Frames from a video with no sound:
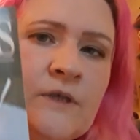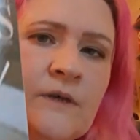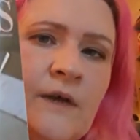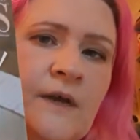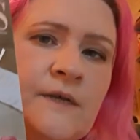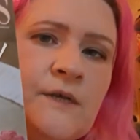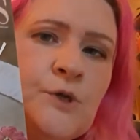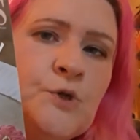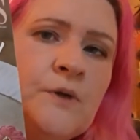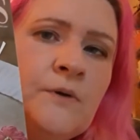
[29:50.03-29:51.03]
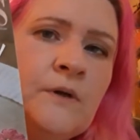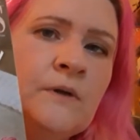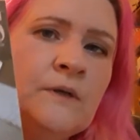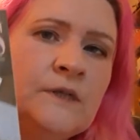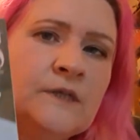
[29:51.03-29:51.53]
It's Australian.
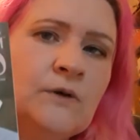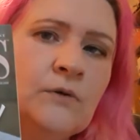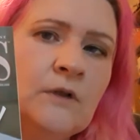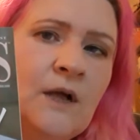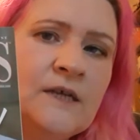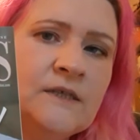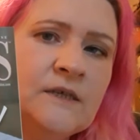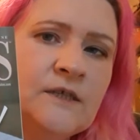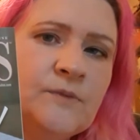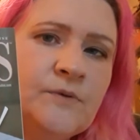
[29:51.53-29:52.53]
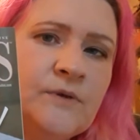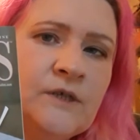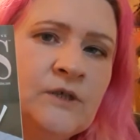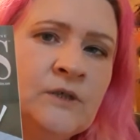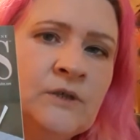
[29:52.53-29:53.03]
It's called Classic
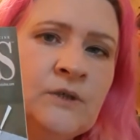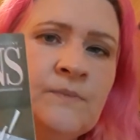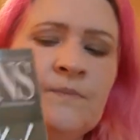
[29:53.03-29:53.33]
Inspirations.